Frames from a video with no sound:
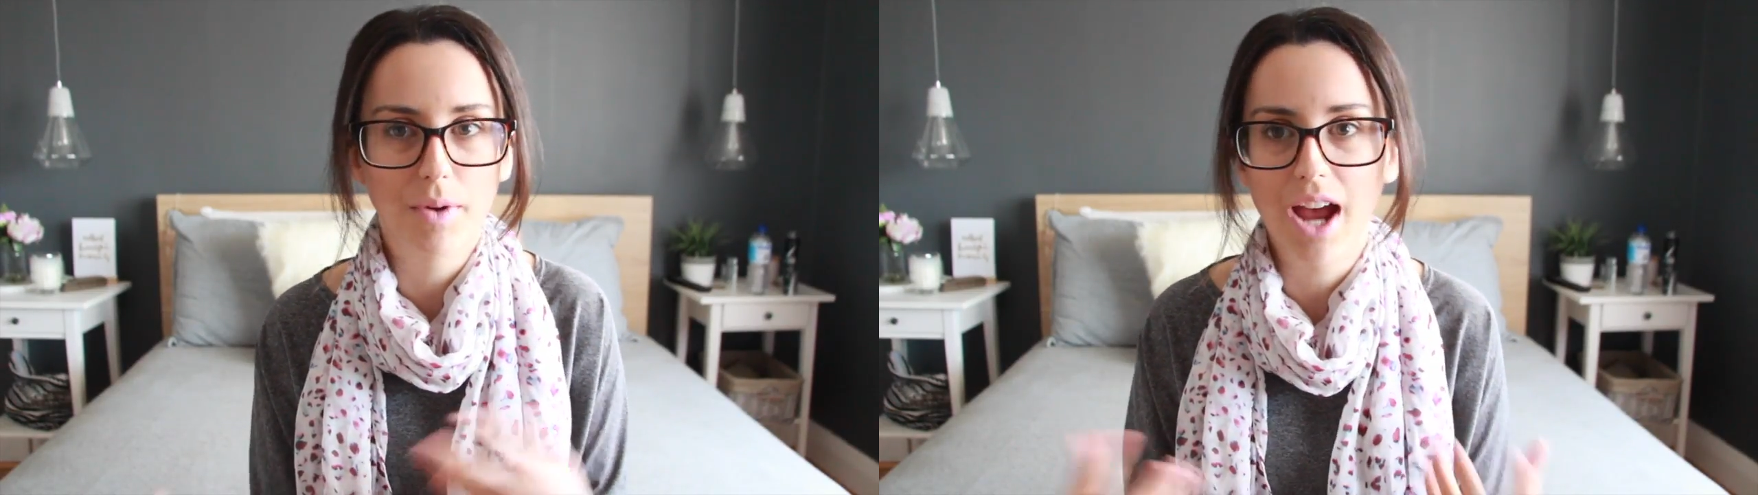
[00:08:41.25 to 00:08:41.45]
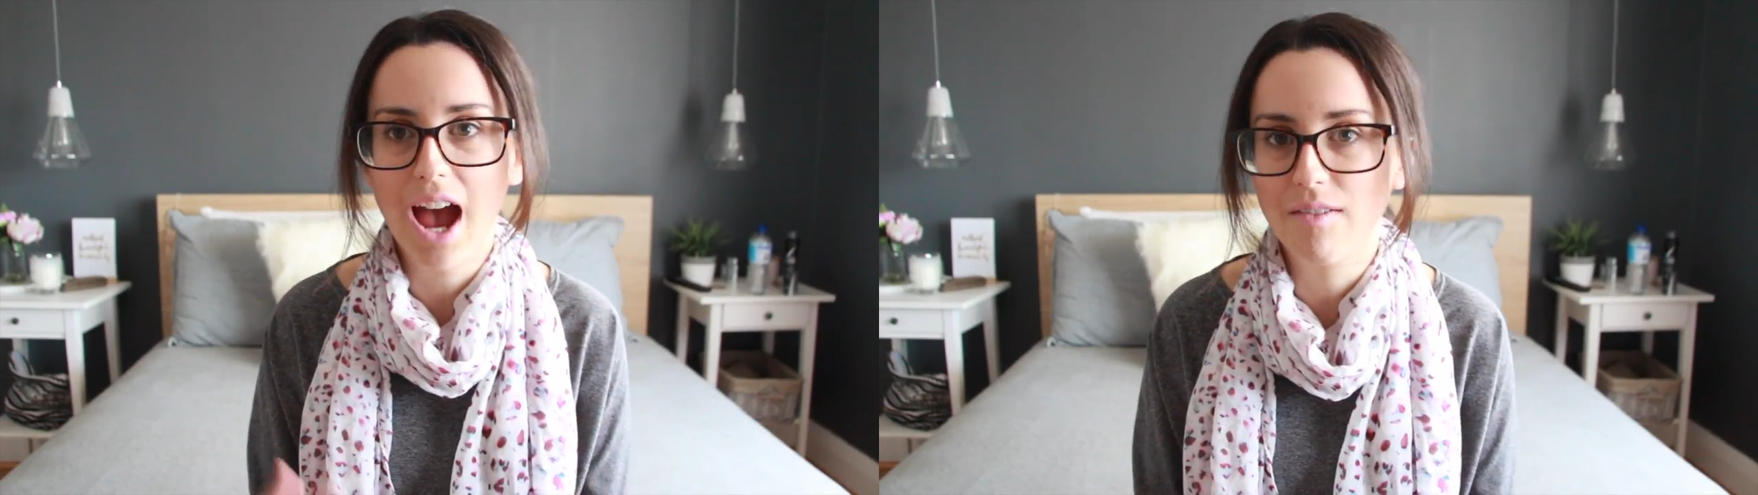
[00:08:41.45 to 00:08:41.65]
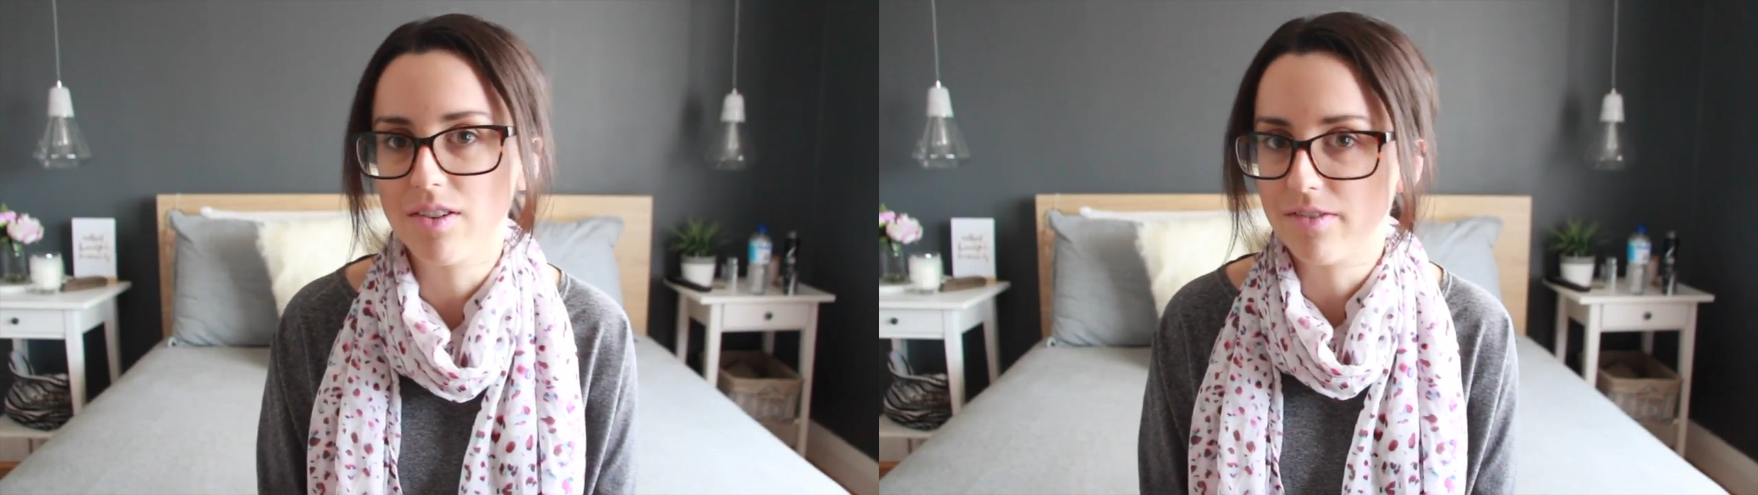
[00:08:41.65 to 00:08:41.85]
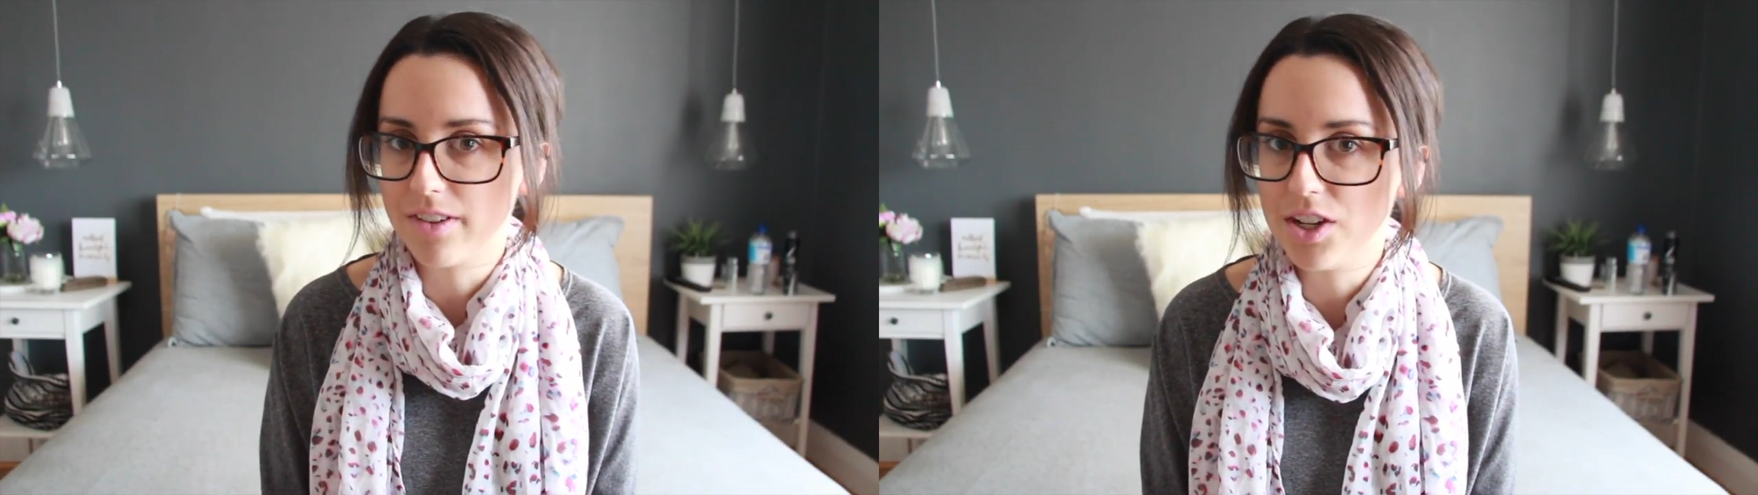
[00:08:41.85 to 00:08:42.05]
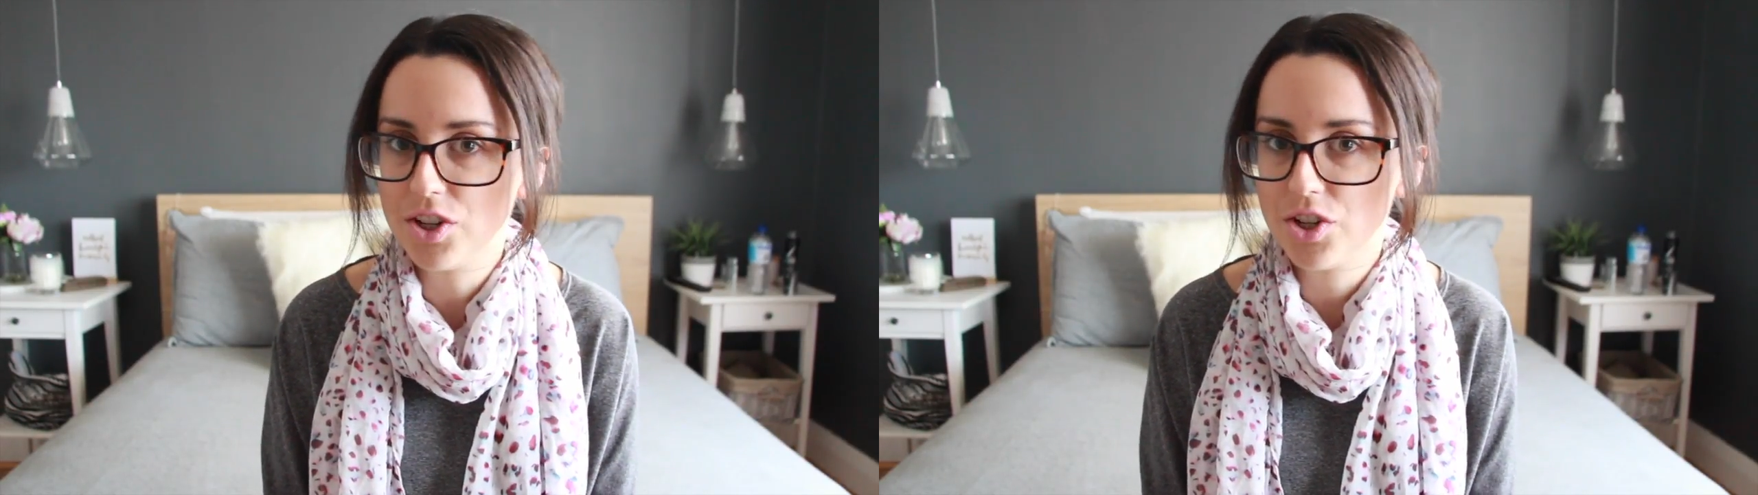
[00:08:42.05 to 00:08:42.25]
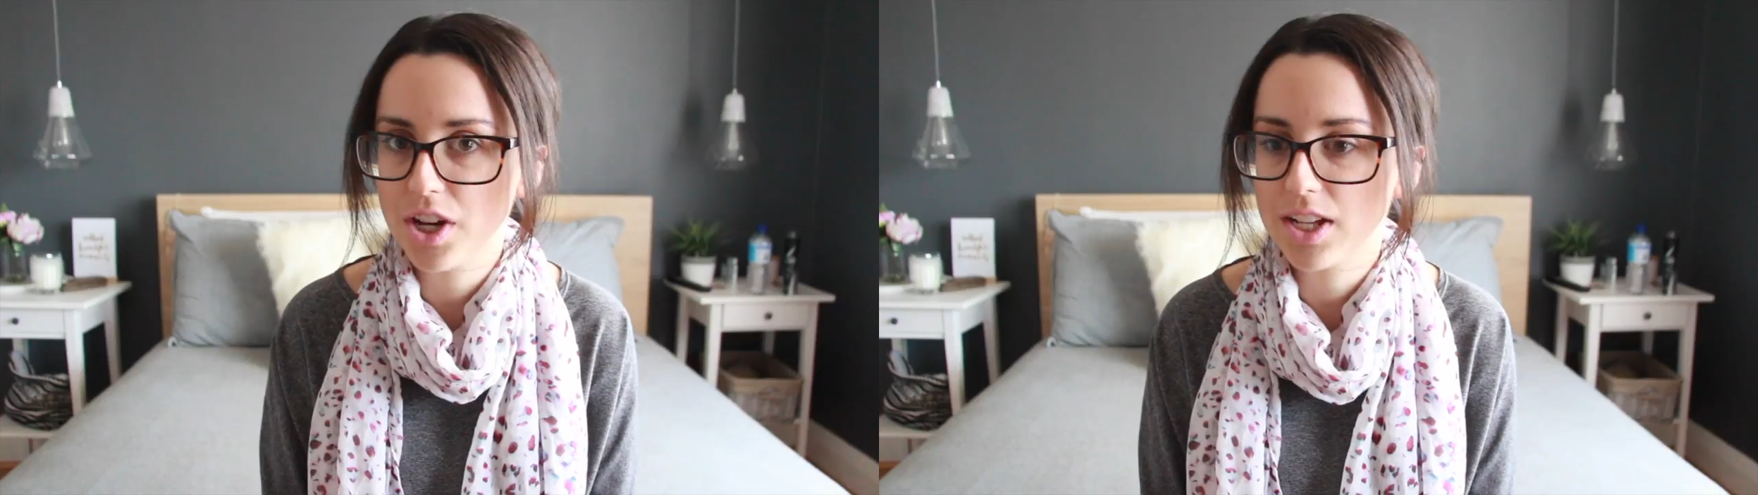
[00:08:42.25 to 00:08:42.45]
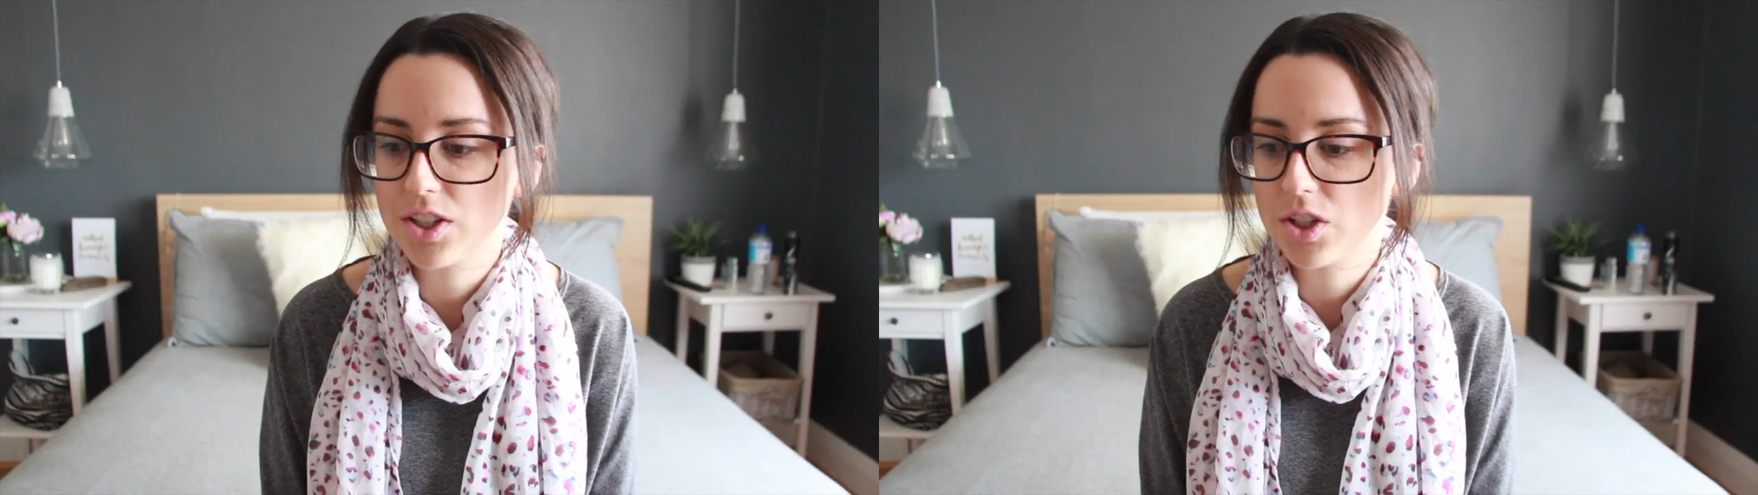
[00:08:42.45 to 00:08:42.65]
but I haven't finished yet.